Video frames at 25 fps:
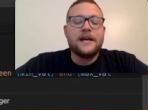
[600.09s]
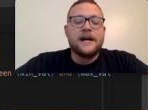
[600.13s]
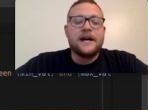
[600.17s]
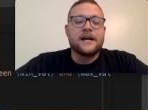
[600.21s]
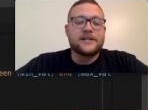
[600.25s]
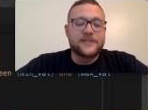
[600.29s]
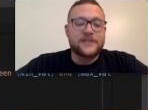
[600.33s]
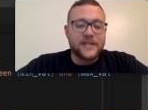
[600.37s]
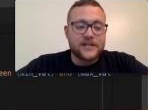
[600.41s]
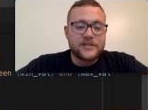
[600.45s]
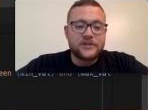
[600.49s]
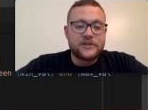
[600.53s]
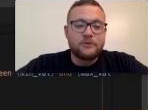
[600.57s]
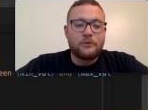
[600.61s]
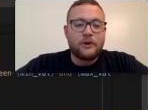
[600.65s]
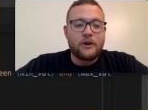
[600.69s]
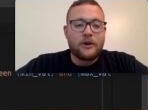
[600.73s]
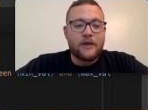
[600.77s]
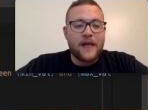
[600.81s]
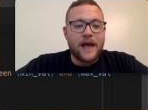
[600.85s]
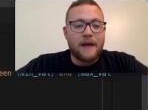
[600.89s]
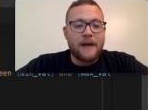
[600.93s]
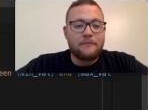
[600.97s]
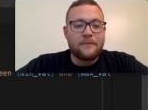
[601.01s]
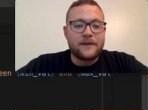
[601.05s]
Essentially what will
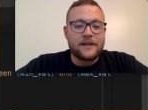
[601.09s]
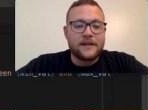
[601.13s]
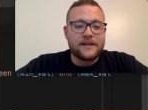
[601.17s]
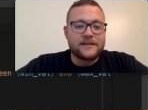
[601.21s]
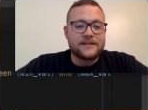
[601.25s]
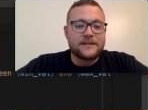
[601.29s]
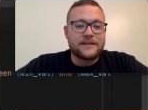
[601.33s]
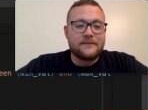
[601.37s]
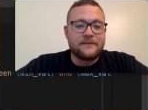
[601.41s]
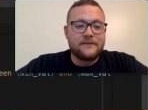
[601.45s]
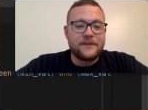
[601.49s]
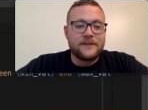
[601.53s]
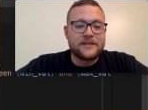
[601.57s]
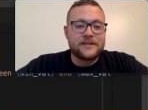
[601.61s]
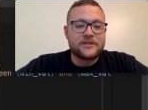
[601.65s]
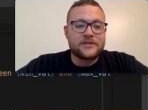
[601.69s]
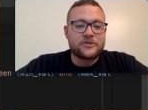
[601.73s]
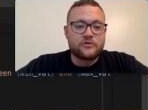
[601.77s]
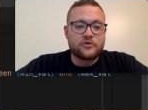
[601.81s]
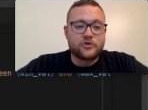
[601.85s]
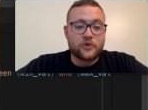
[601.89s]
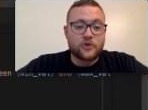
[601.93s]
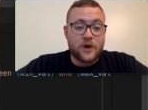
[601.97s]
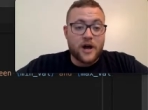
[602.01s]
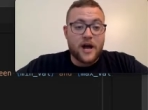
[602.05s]
happen is this
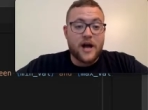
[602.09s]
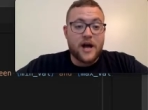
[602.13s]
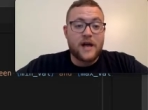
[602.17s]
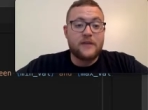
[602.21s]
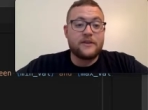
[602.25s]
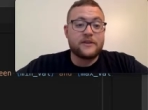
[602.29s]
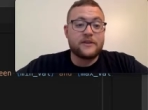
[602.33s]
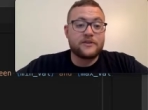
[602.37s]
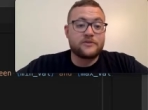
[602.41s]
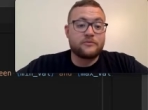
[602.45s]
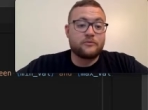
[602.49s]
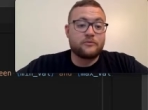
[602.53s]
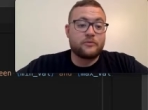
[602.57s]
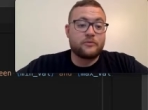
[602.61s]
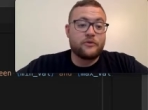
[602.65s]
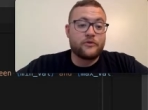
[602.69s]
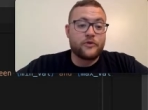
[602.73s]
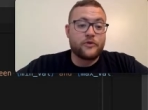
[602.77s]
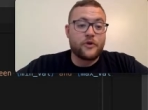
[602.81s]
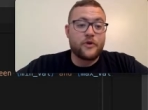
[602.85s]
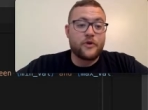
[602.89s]
try, this will throw